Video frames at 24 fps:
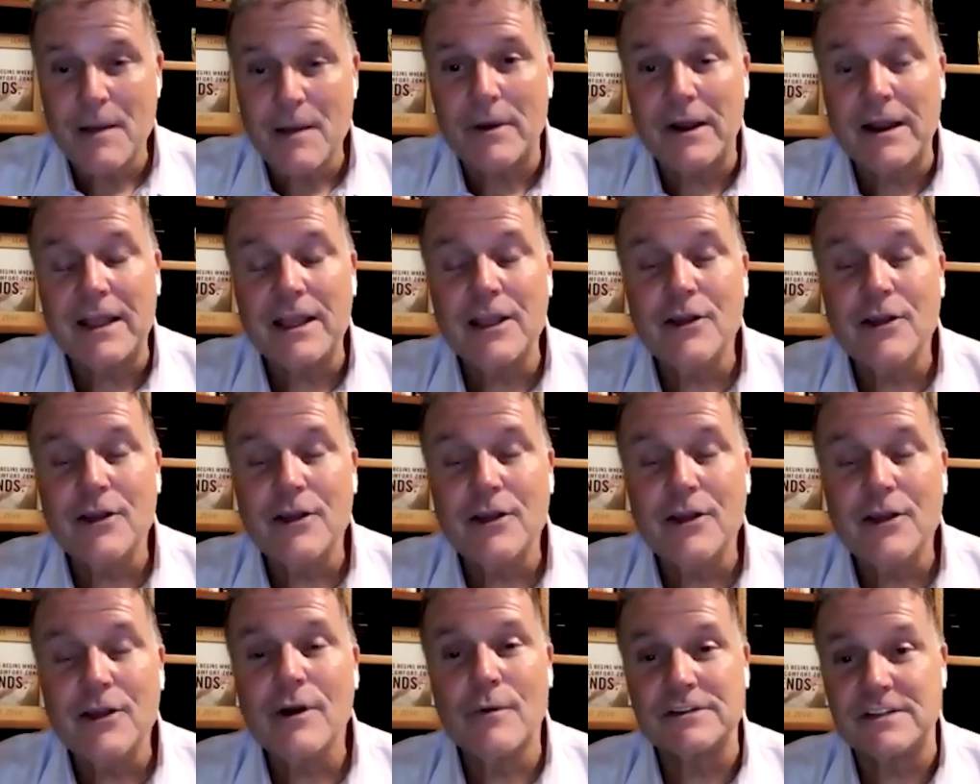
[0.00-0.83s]
But
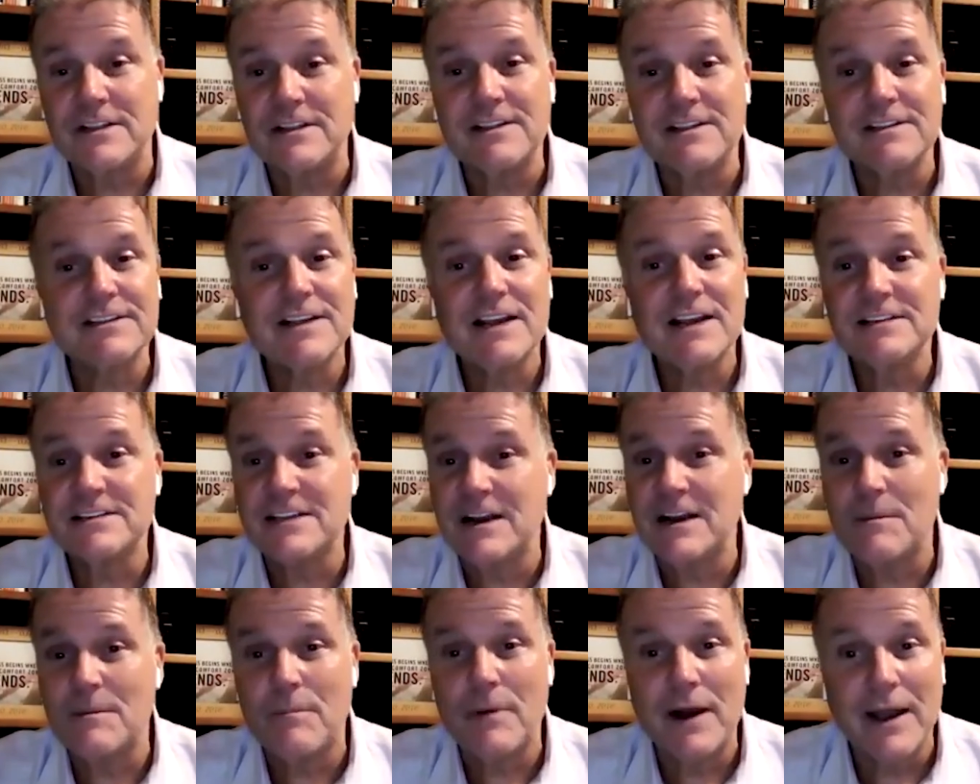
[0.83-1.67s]
here I was, and this
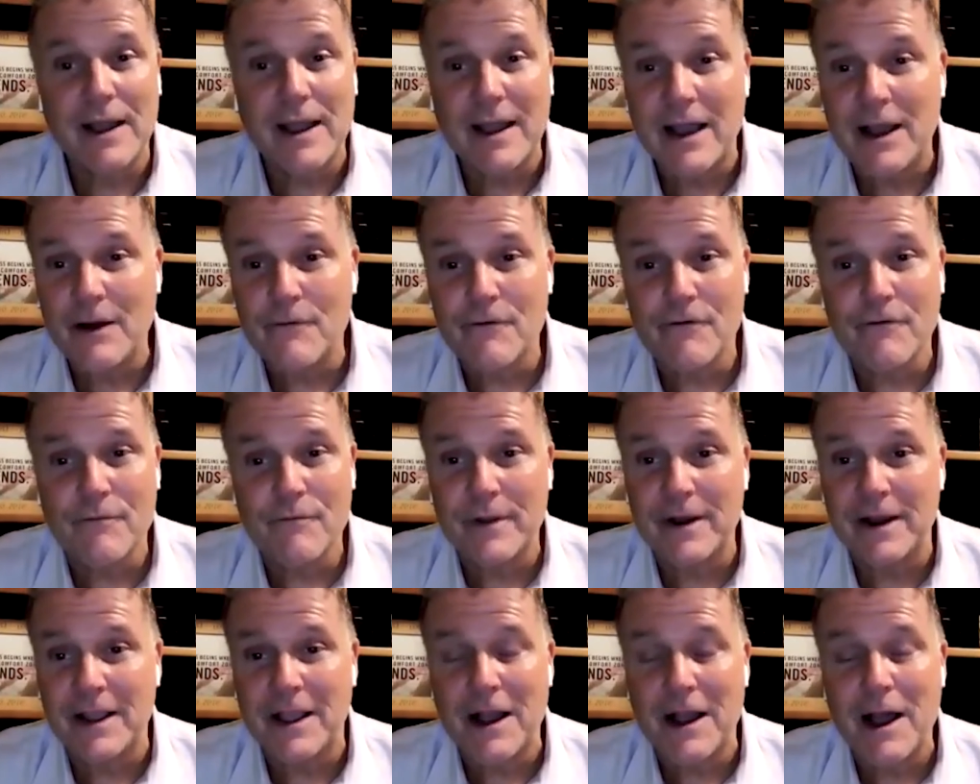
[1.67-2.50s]
guy's going to buy
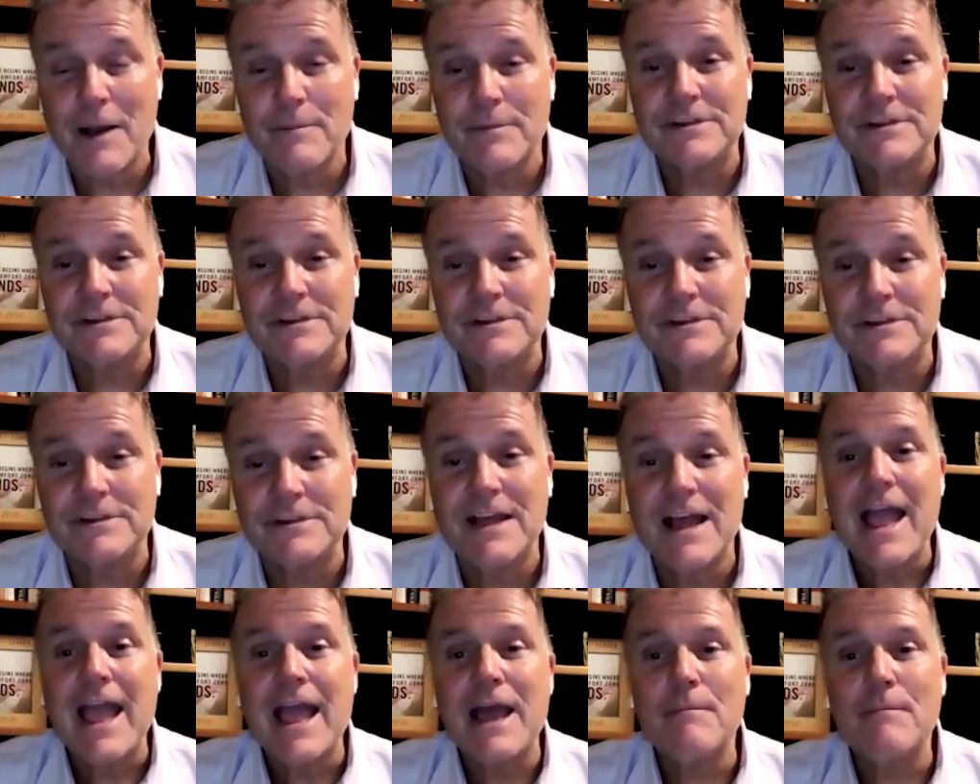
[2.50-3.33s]
however many copies.
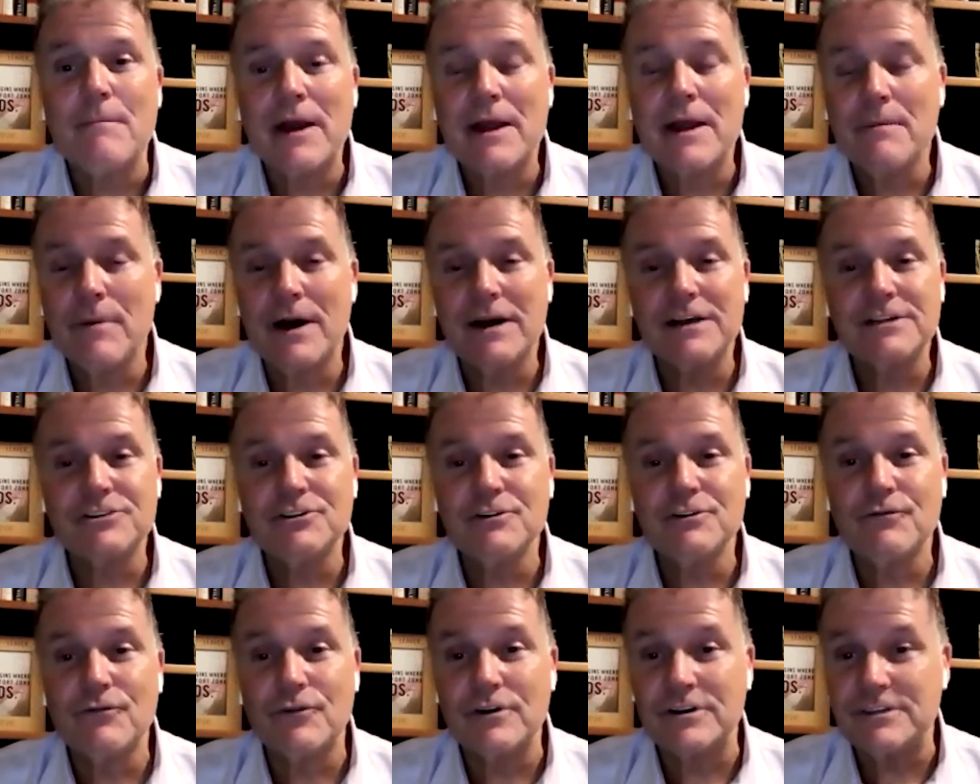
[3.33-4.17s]
And my
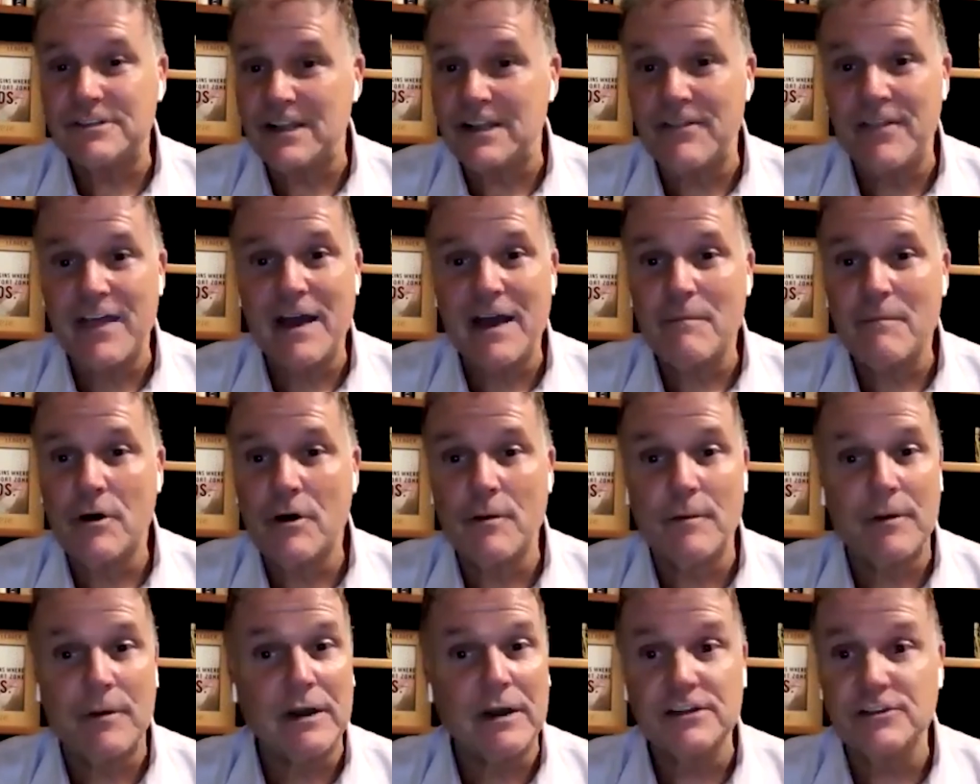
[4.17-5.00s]
imposter voice in that
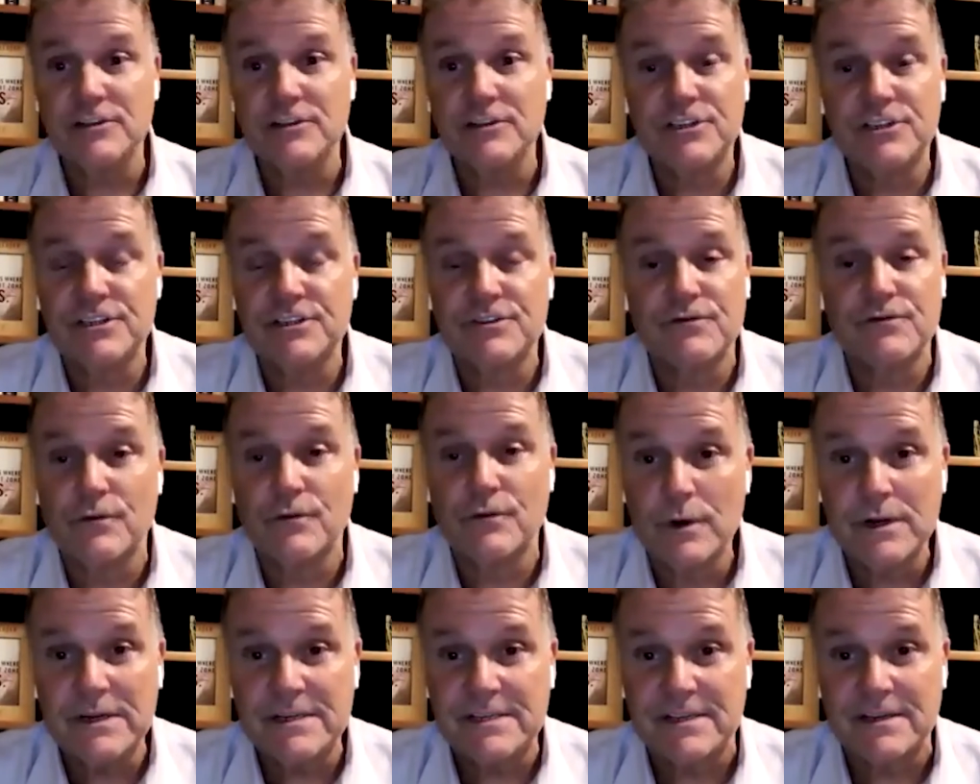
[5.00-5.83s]
moment, and this was
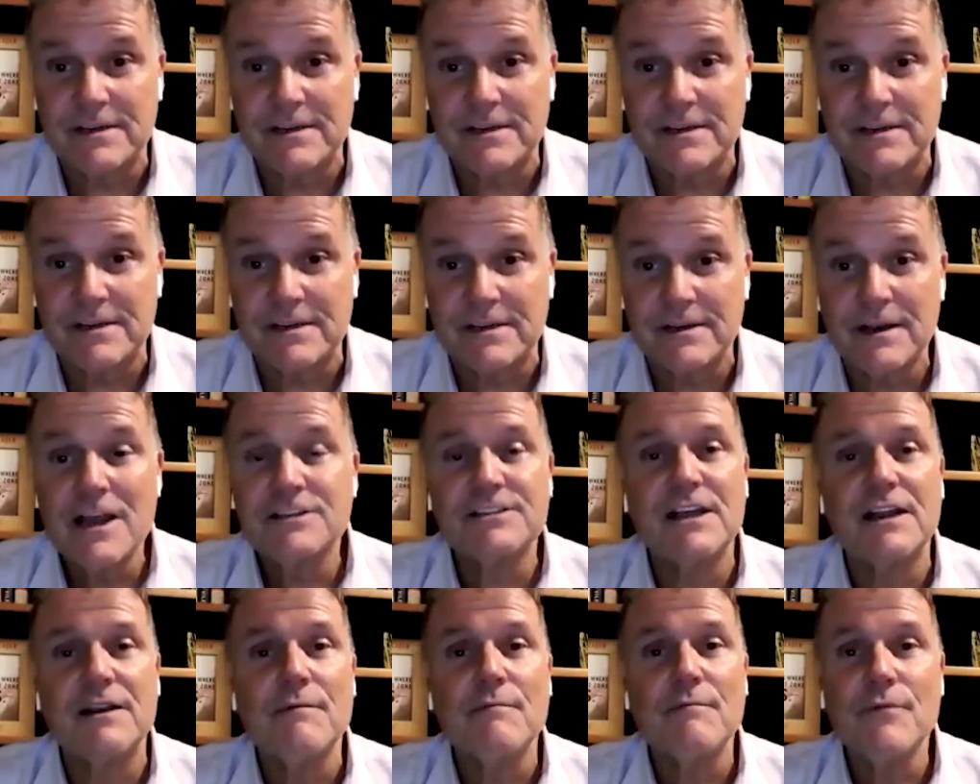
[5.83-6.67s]
just recent,
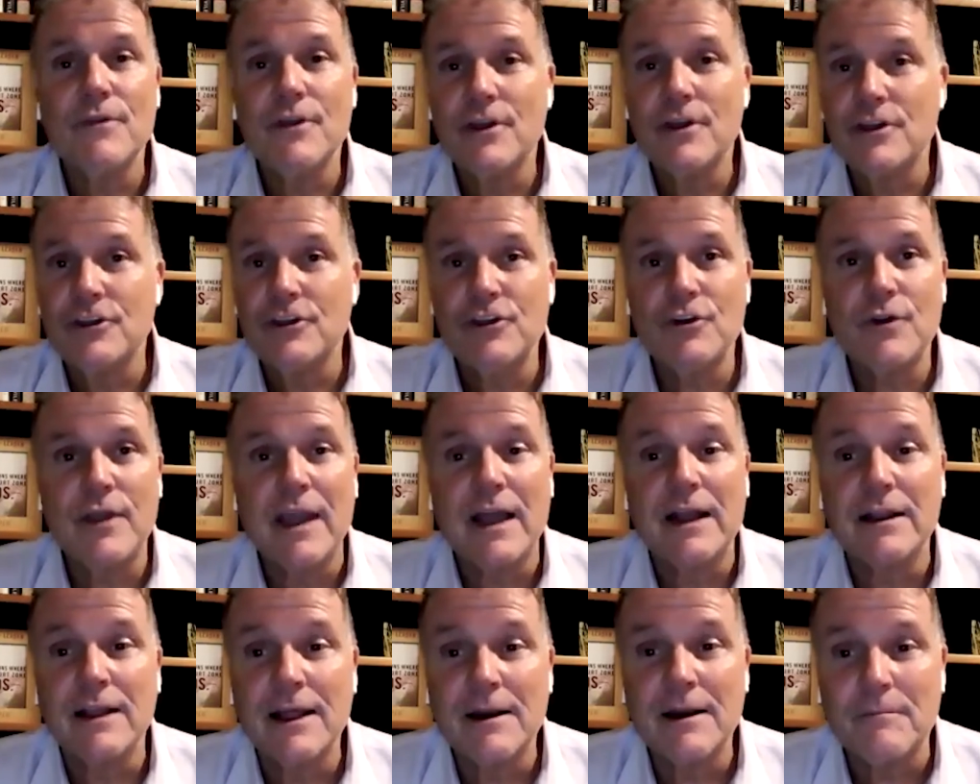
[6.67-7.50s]
said, you
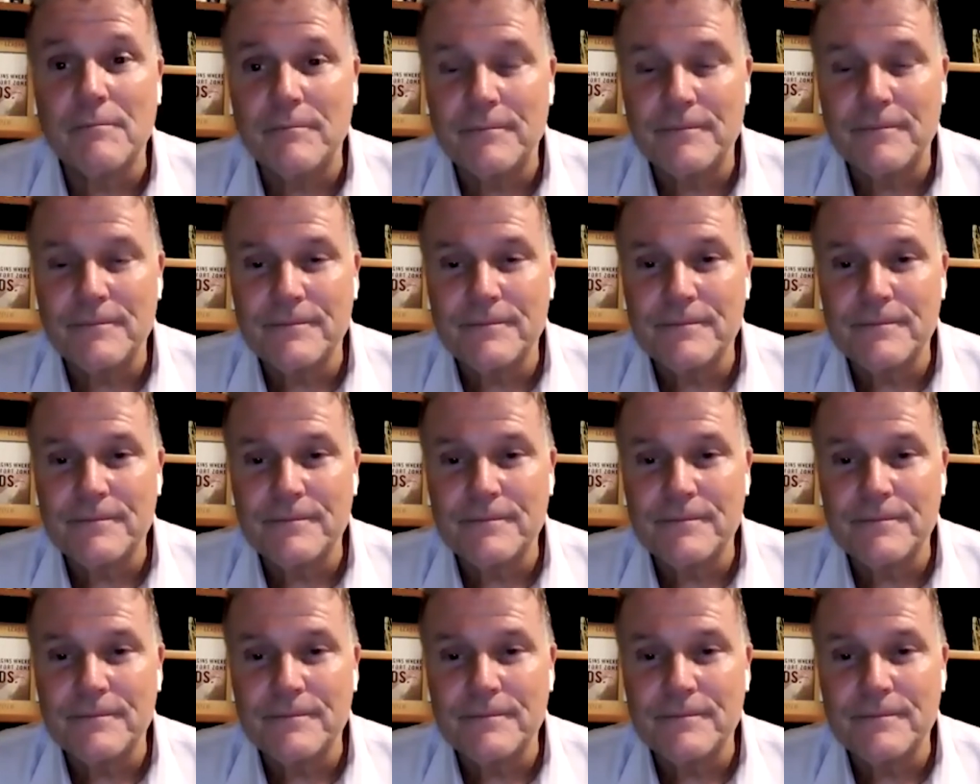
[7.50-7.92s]
can't let him.